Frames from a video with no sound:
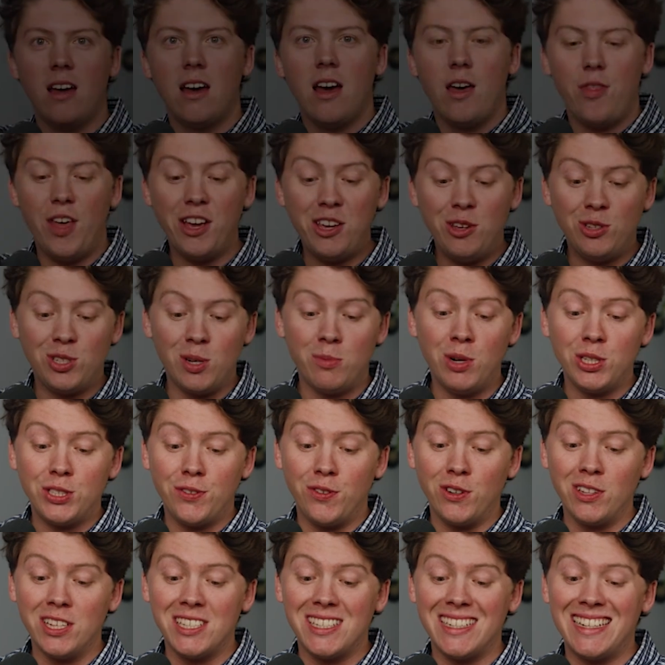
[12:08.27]
Thank you so
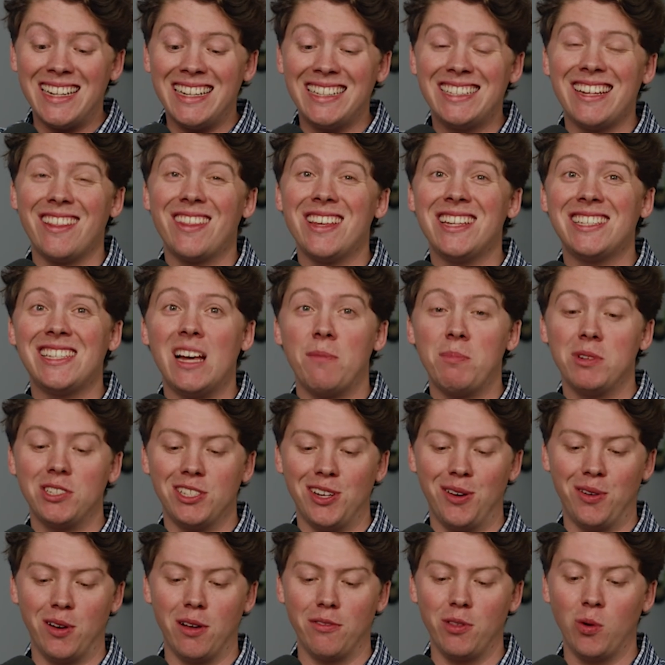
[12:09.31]
much for listening to this
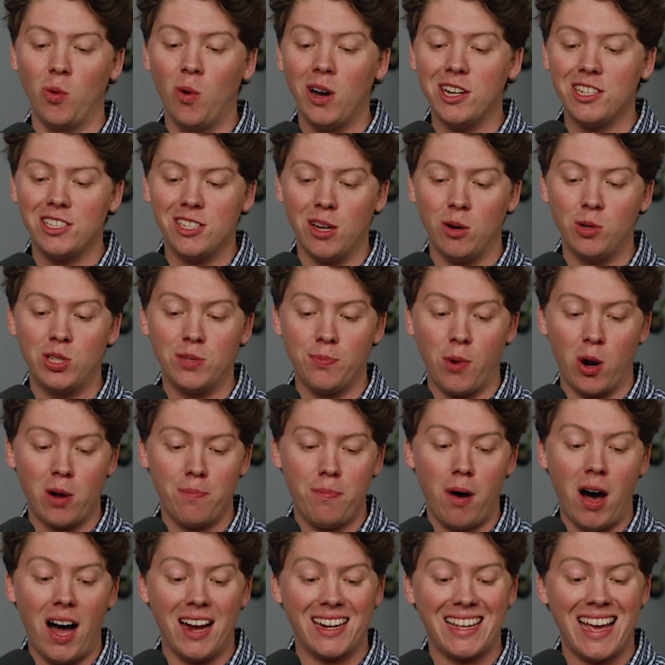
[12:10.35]
episode of the What's So
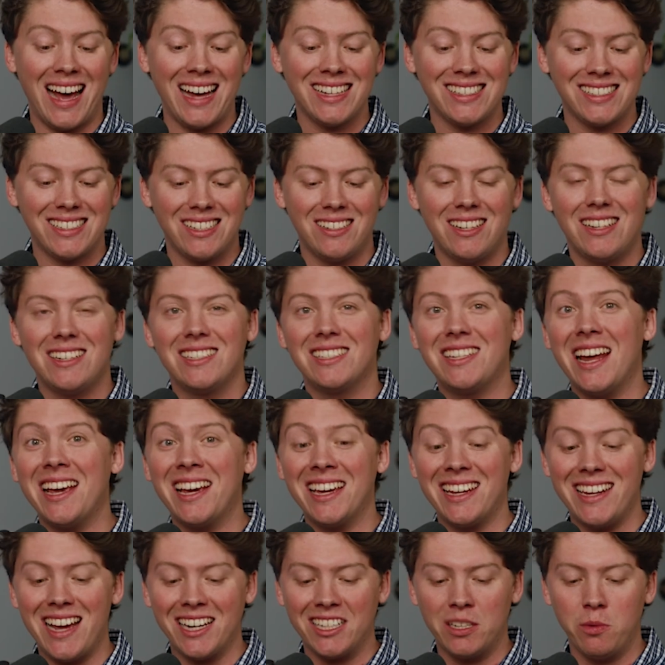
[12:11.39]
Smart podcast.
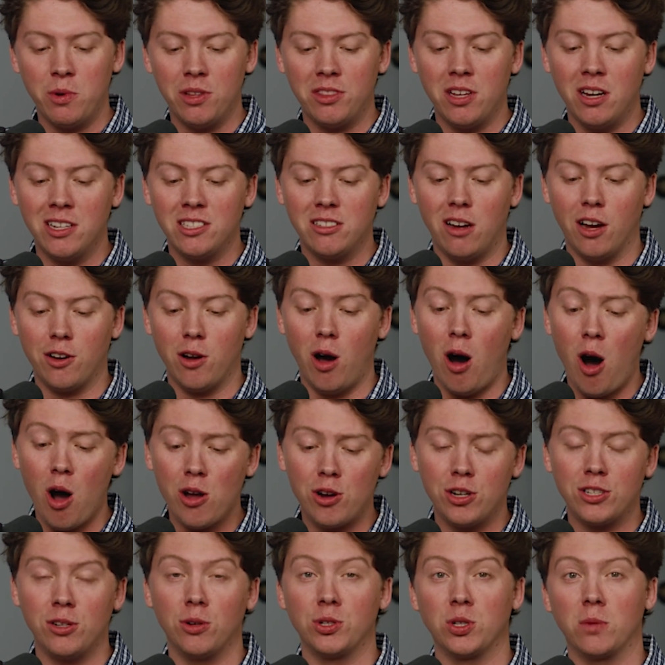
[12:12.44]
Stay connected with us on
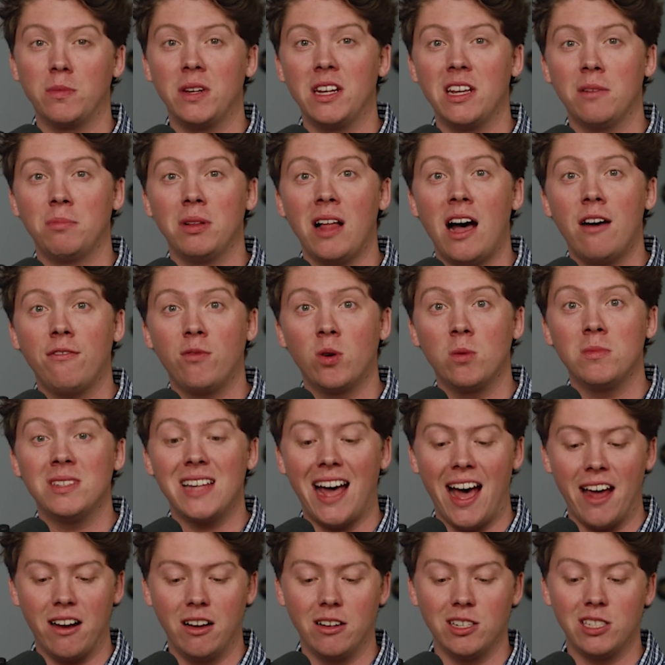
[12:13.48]
all your social media
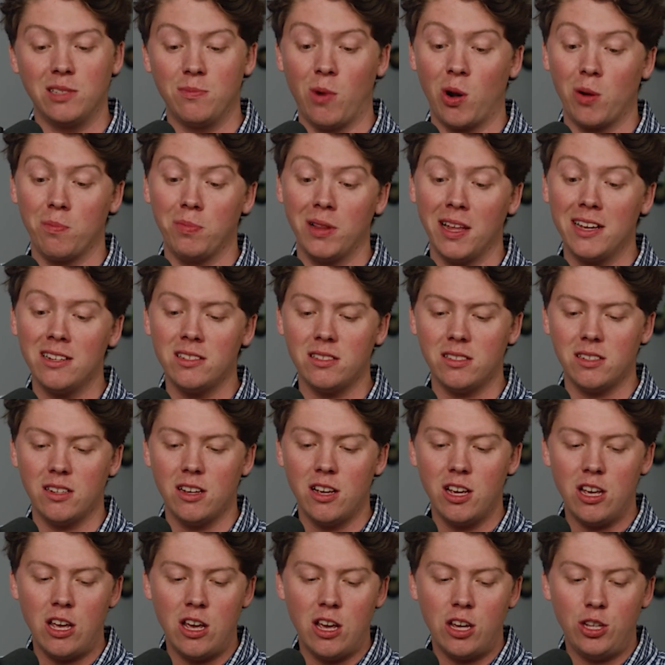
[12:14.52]
platforms at A Smart Place.
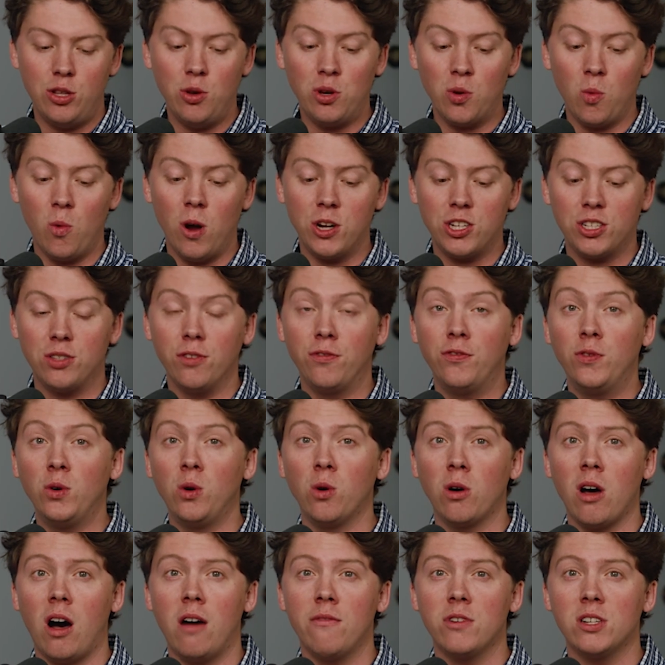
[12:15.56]
You can watch the
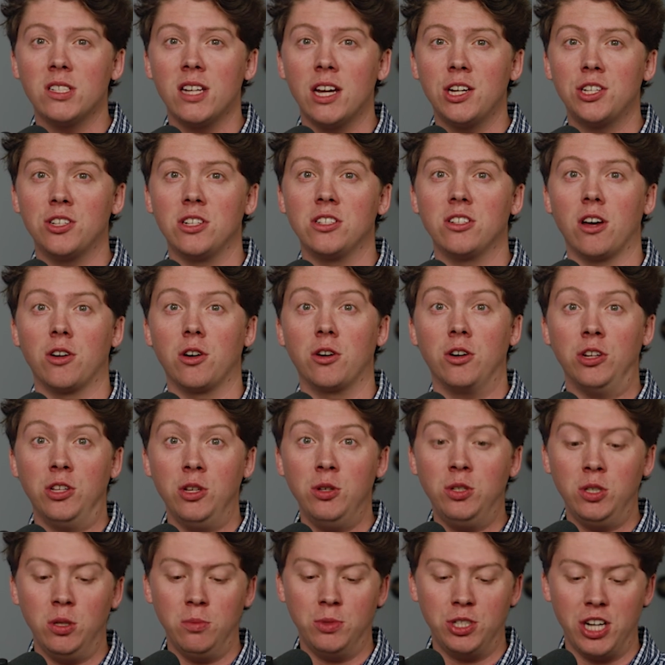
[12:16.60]
full conversations on our
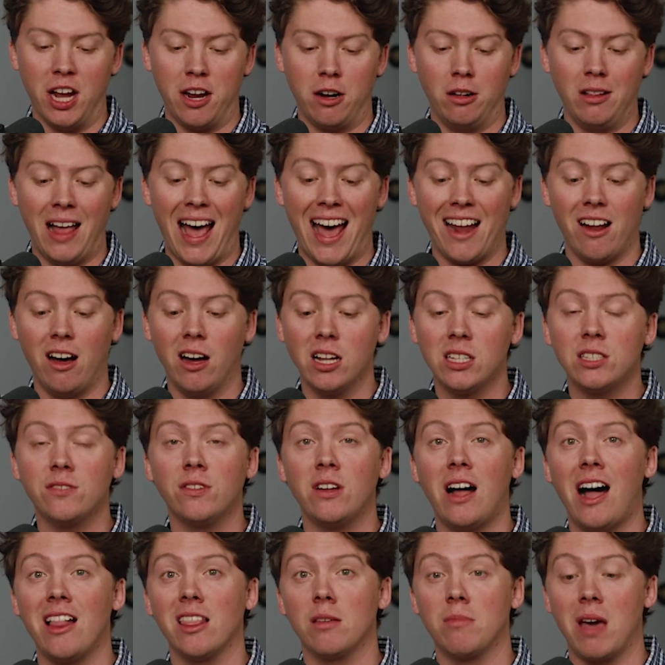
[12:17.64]
YouTube channel at
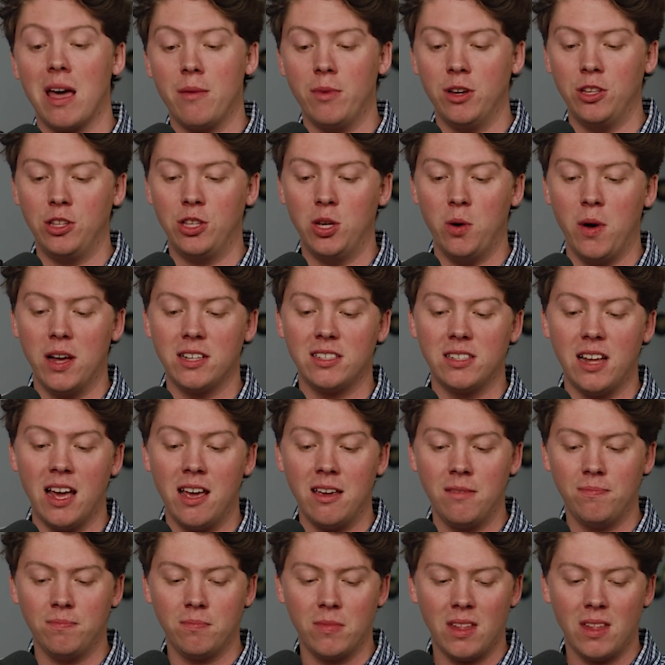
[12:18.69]
Huntsville, Alabama, USA,